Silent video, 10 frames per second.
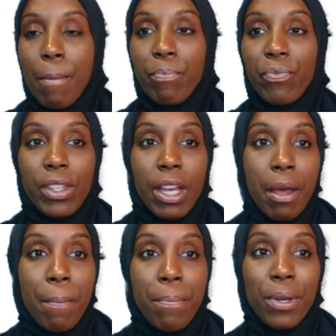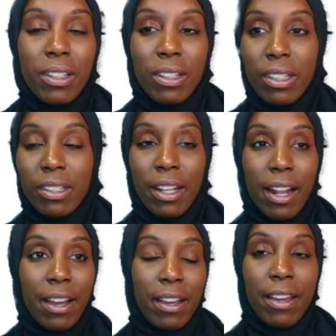The ability that I
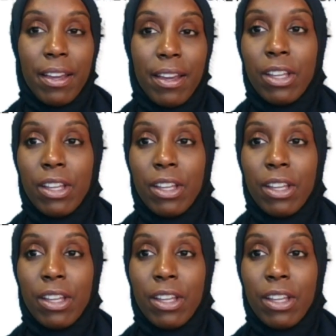had